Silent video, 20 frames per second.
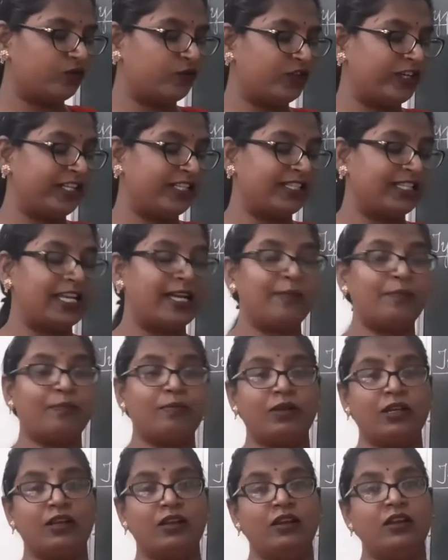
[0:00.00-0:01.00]
For
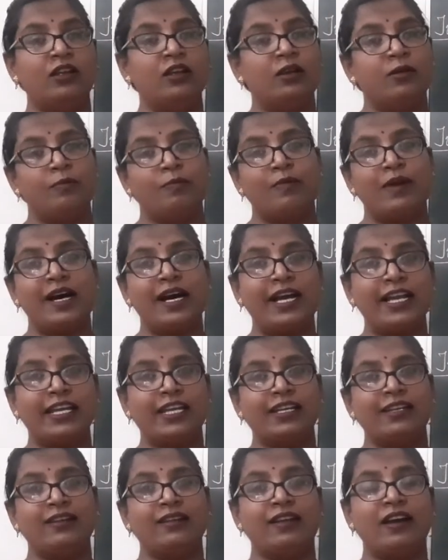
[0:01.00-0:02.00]
example,
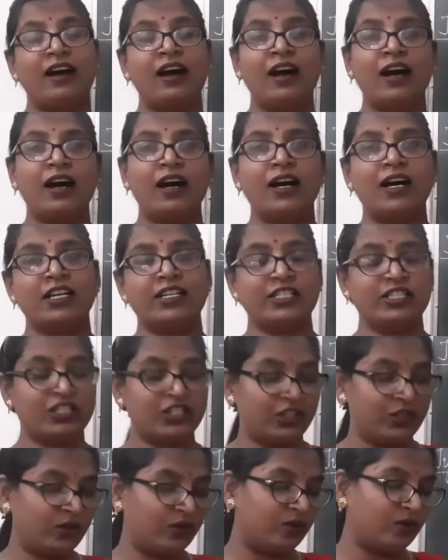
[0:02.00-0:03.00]
mine,
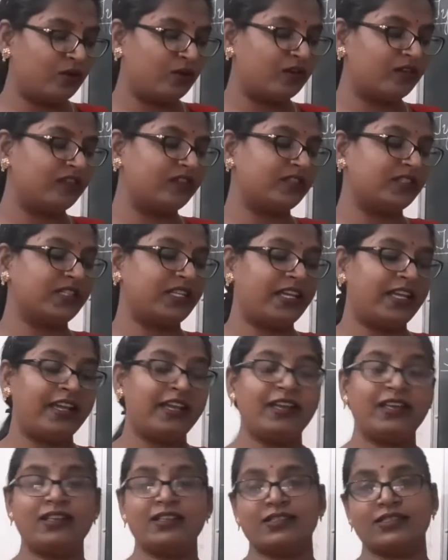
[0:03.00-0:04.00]
ours, yours,
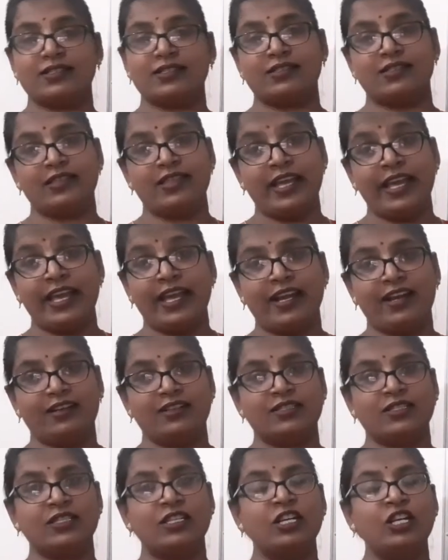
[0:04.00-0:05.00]
his,
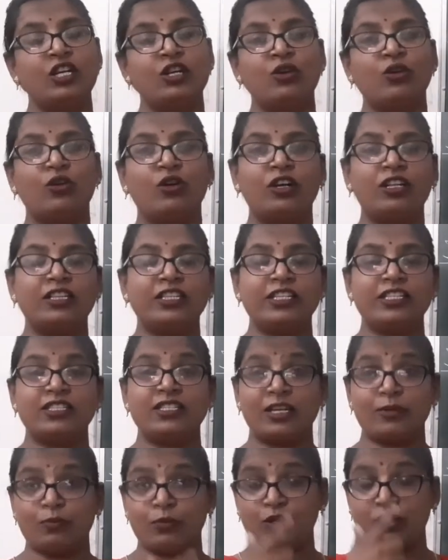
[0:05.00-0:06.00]
theirs. All these
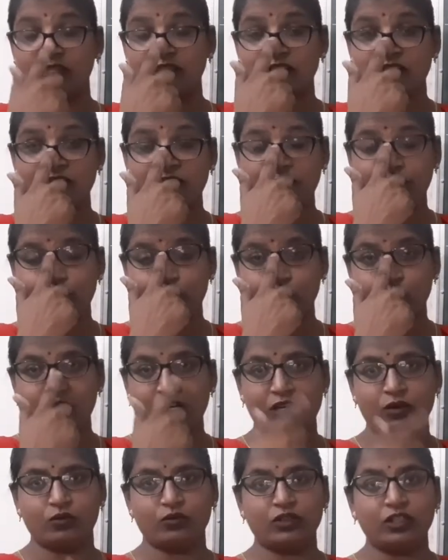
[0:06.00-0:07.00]
are possessive
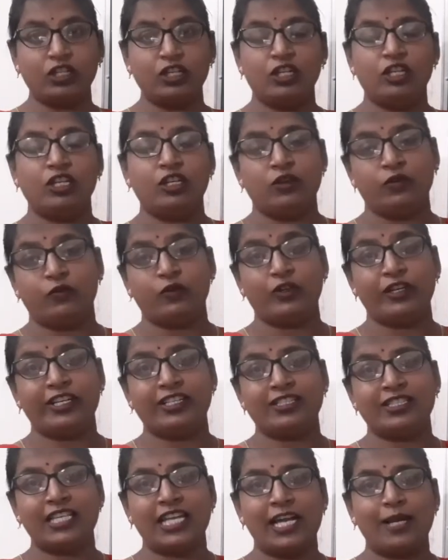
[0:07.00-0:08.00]
pronouns. For
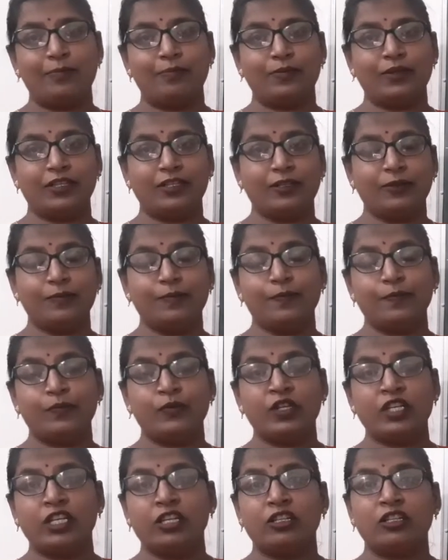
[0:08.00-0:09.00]
example,
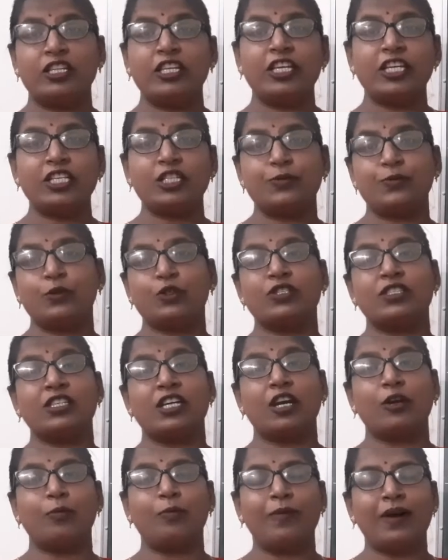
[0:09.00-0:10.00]
these books
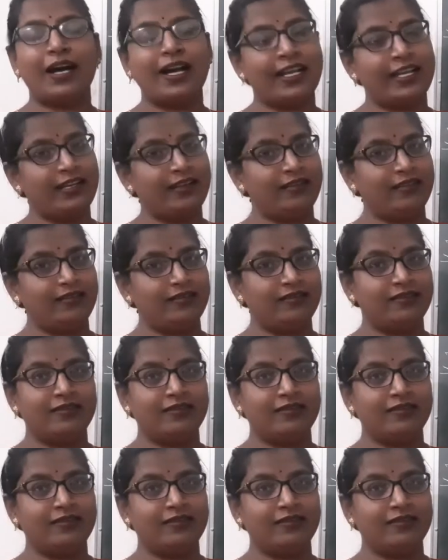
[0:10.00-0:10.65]
are mine.